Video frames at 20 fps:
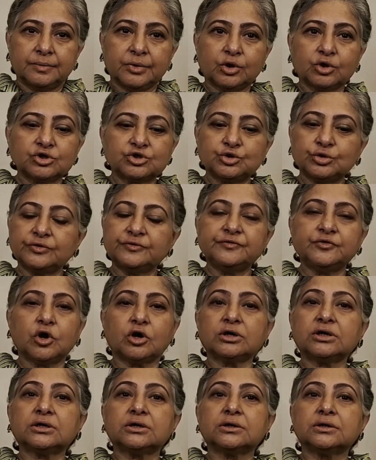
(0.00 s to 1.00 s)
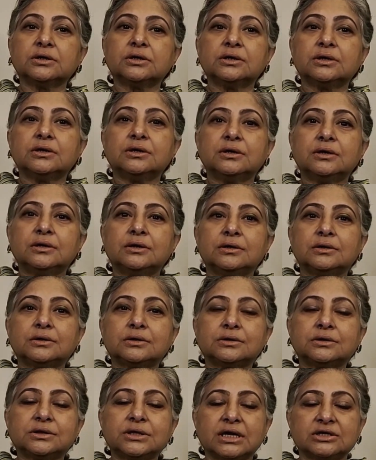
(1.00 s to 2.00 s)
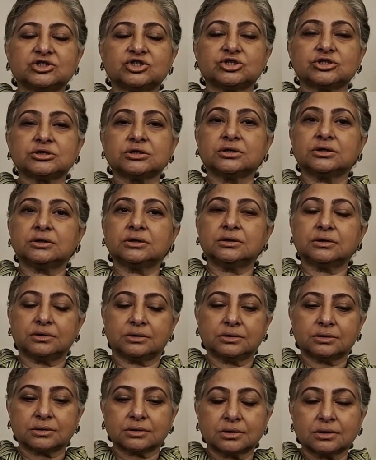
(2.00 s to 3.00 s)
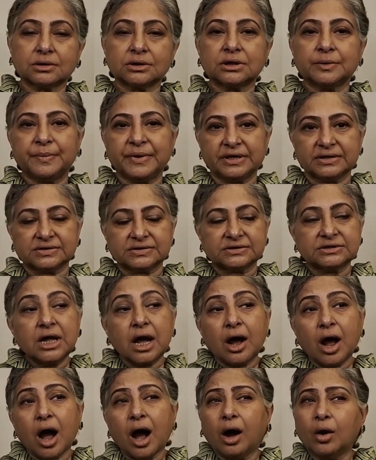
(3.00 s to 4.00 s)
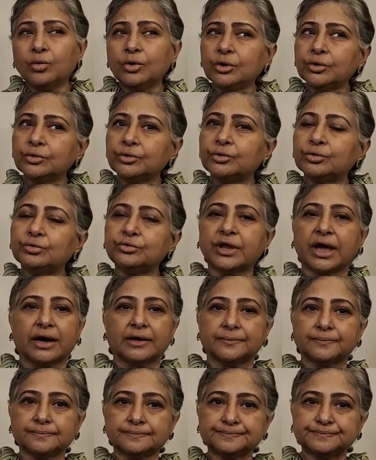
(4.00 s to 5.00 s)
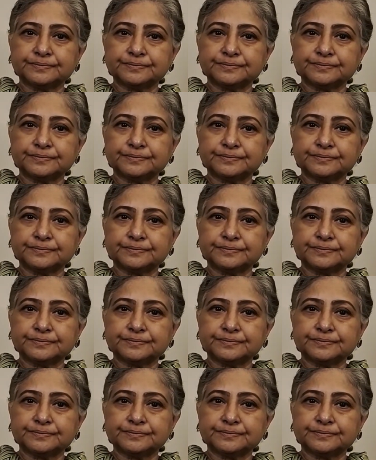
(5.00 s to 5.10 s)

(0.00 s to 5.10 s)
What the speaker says: Because you have not touched the base. Now, how do you do that?